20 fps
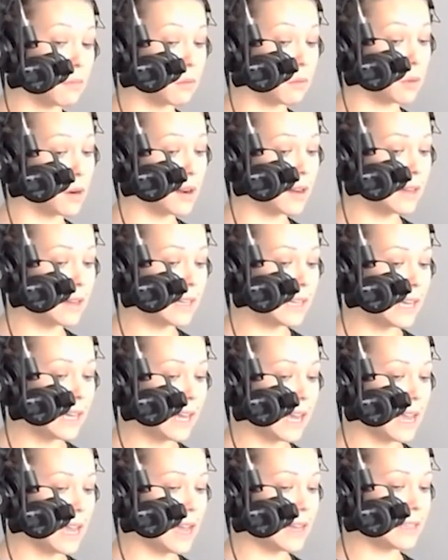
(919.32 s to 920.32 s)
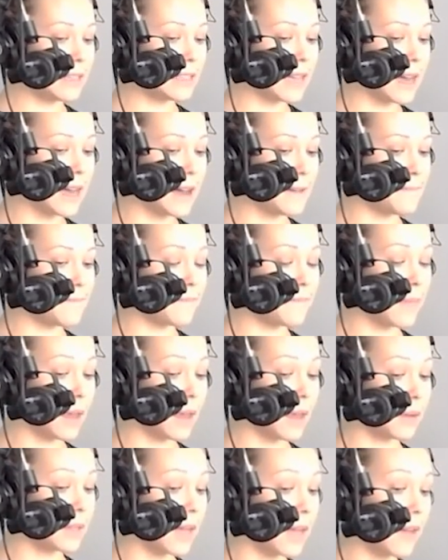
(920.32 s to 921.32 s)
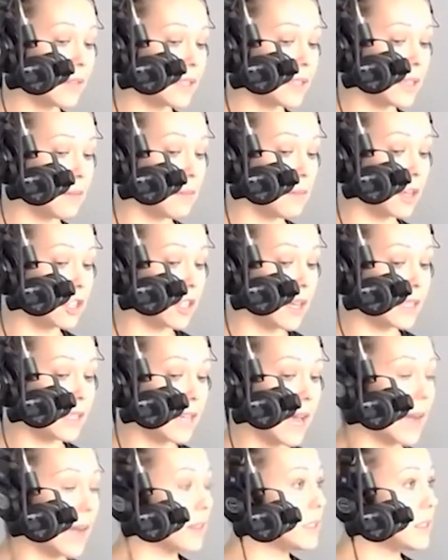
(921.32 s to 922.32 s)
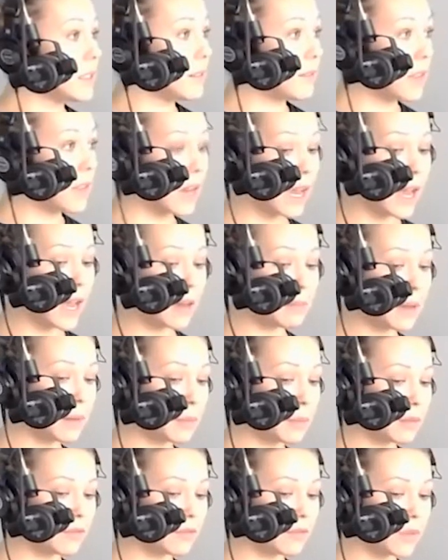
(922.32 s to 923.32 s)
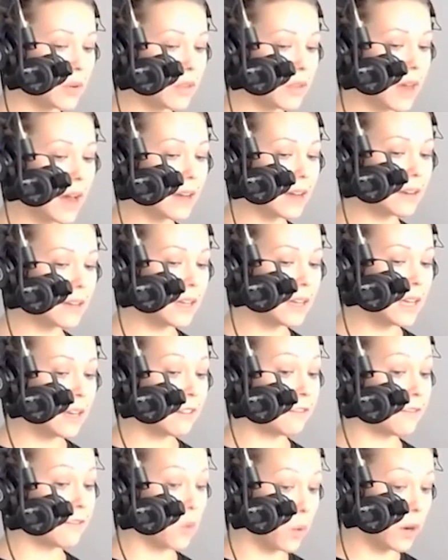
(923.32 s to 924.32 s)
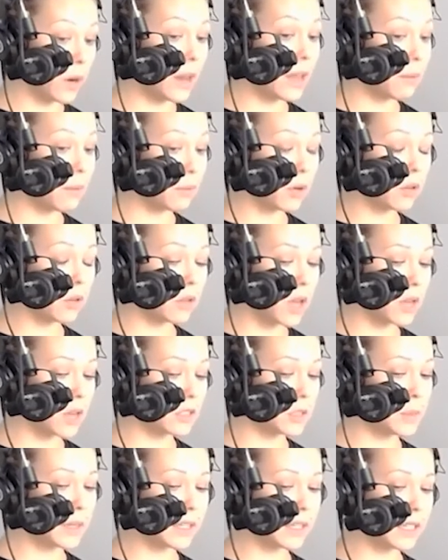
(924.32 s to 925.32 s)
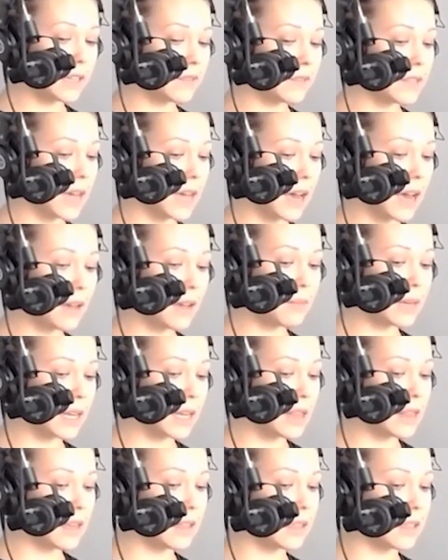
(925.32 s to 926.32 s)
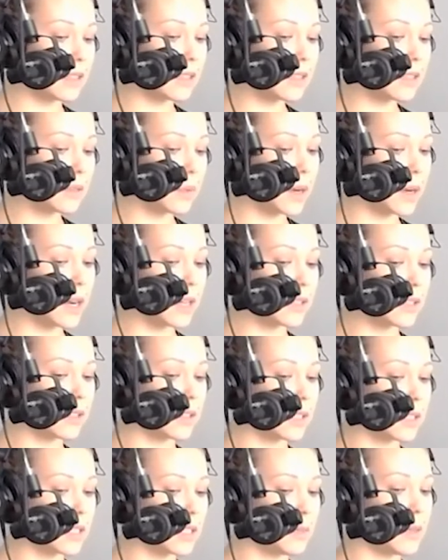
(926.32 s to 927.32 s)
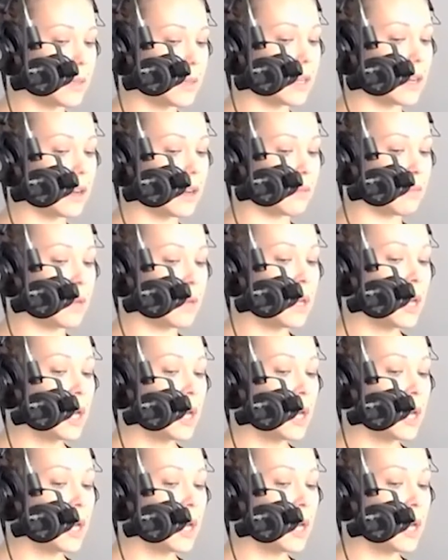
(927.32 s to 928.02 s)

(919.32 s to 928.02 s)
more. And um, I was obviously much less active than I had been before that for a prolonged period of time. And I think this is where I started to become